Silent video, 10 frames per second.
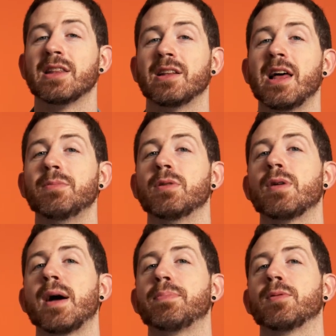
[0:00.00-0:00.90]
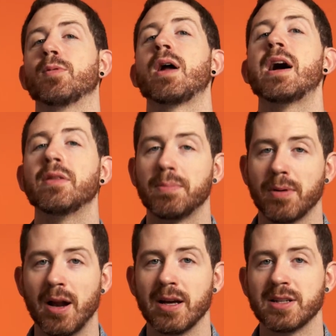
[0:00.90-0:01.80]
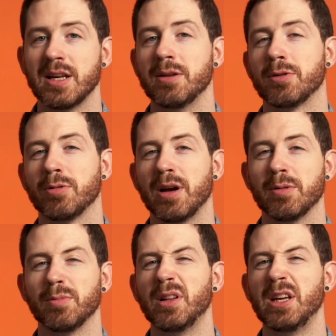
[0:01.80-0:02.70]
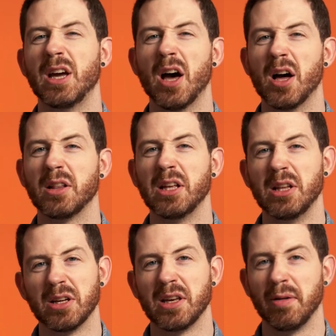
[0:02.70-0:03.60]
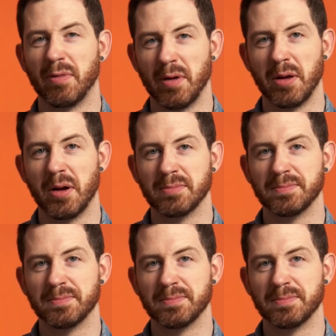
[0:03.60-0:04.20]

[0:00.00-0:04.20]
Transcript: the light would wrap around the product and it would create a really ugly looking photo.